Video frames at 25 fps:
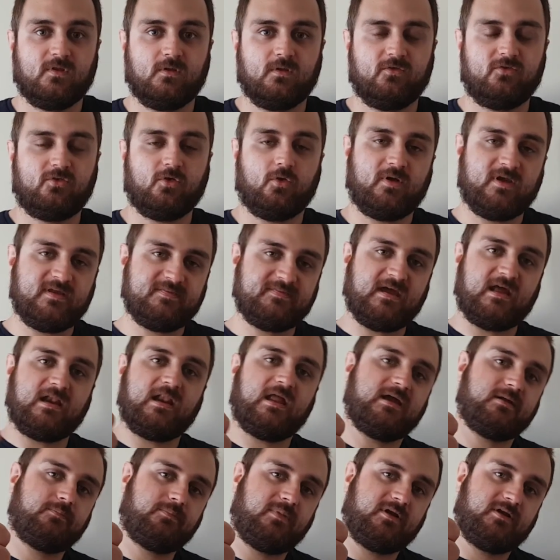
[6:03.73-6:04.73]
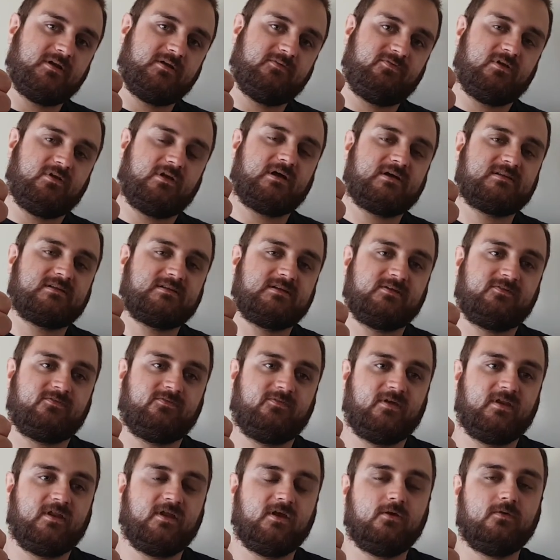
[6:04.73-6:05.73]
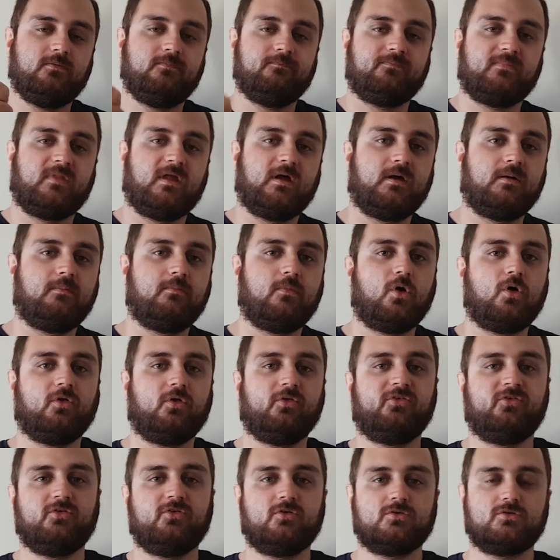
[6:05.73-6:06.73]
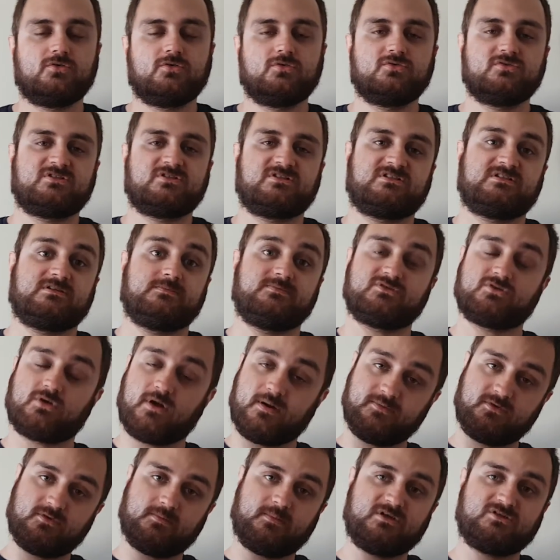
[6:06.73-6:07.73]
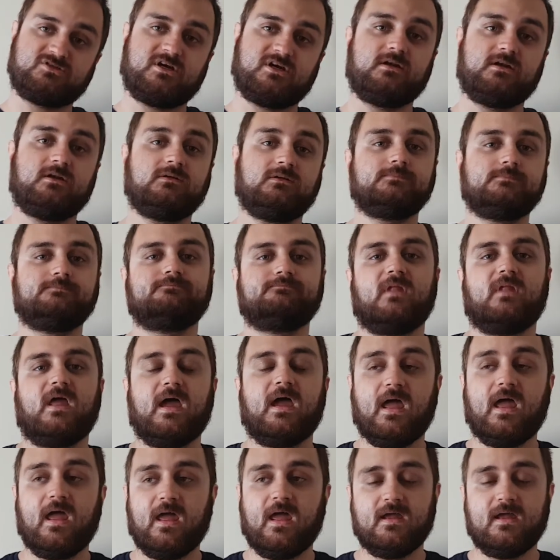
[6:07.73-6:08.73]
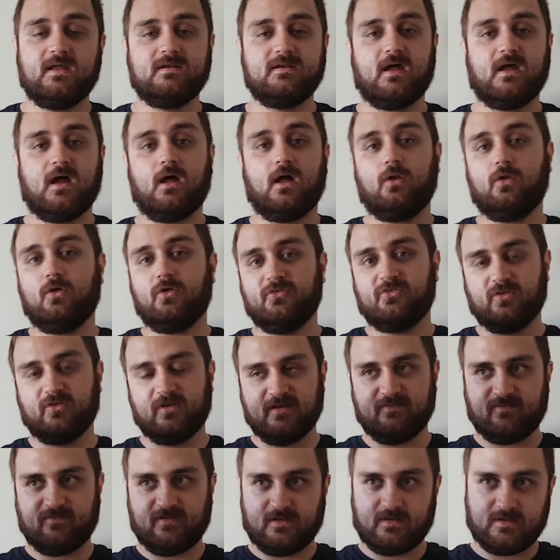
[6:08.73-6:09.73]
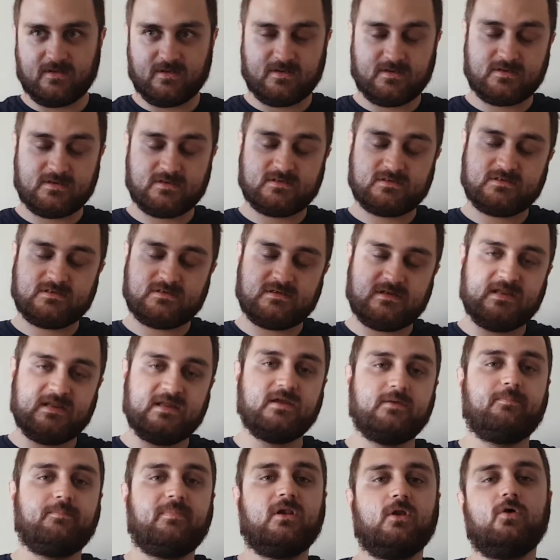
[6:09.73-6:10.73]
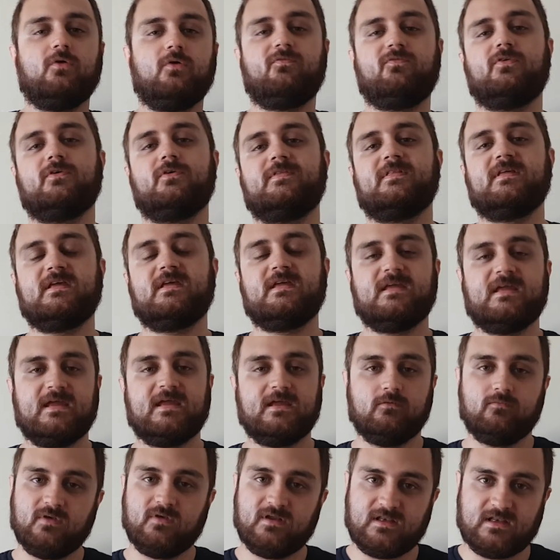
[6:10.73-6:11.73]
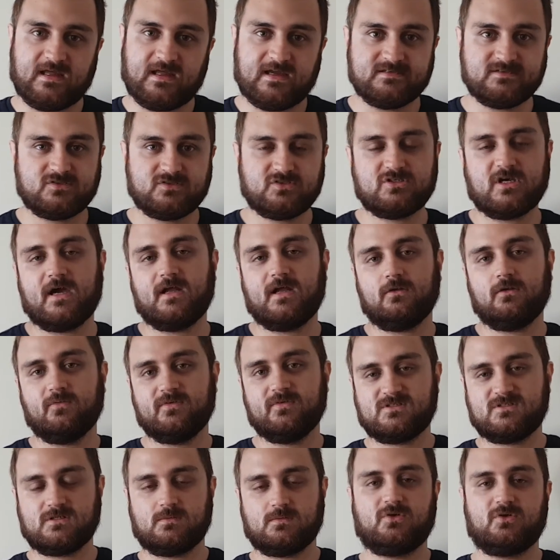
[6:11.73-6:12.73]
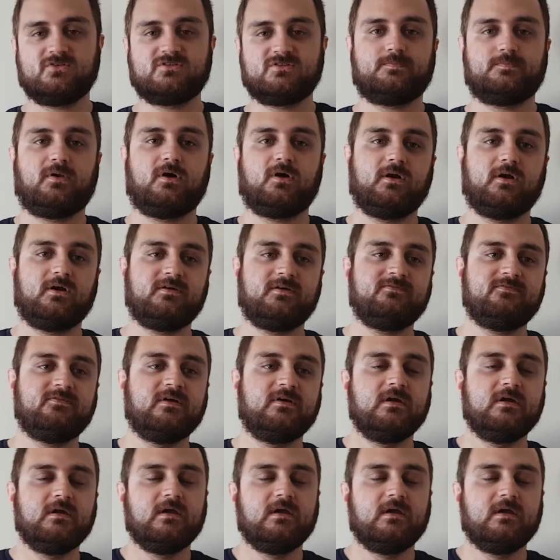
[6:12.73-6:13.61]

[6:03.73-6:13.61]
So hit that like button if you like this video. Also subscribe to my channel, and I'll also leave a link below for the In Real Life channel, which I'm also part of,